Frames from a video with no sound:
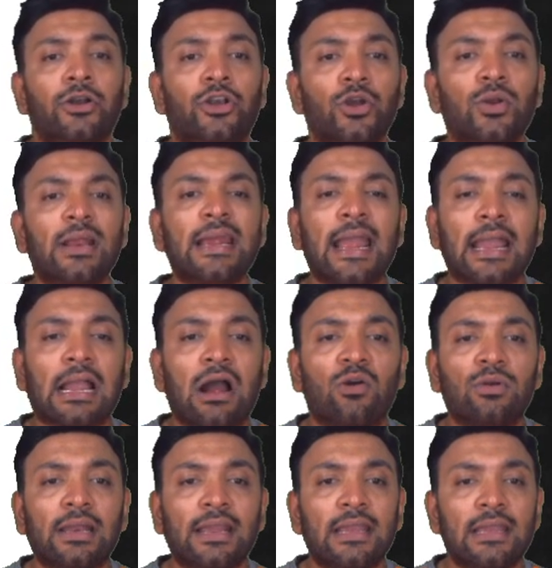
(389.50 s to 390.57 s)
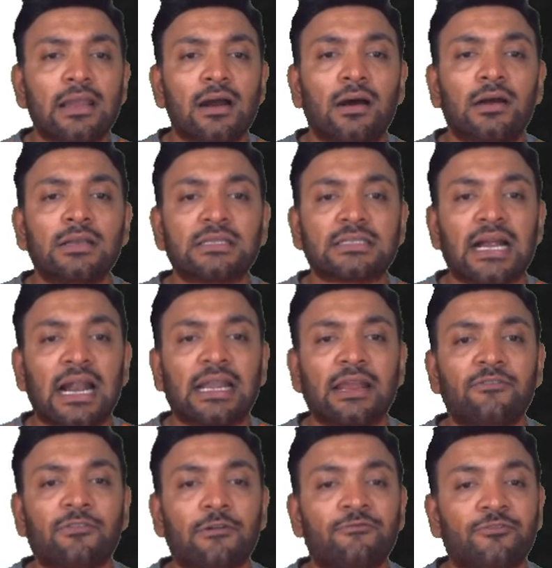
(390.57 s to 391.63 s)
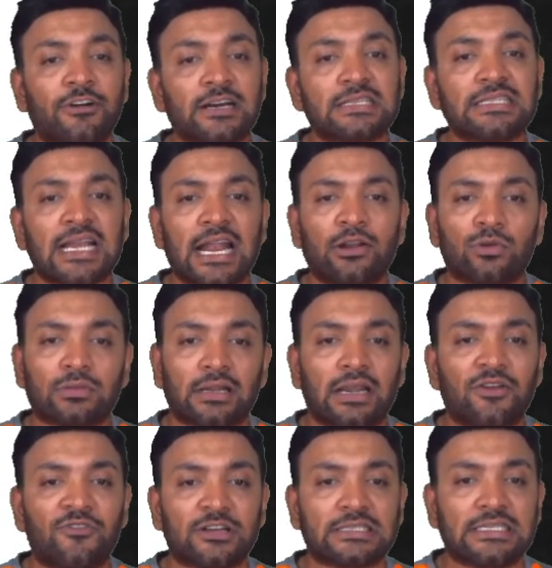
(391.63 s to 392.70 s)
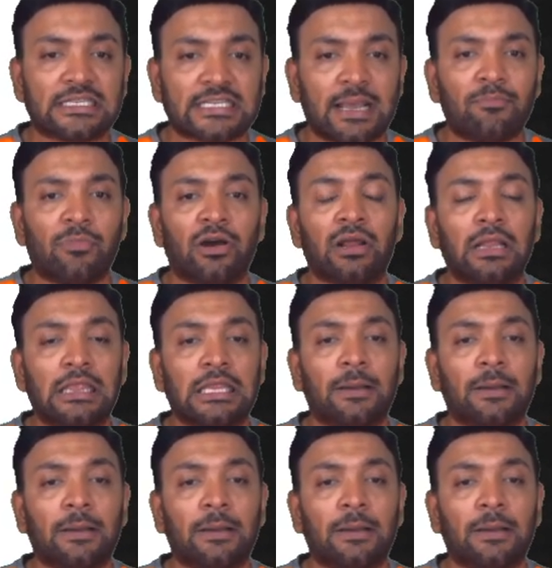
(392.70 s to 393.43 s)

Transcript: During accounting year starting from 1st Jan to 31st December,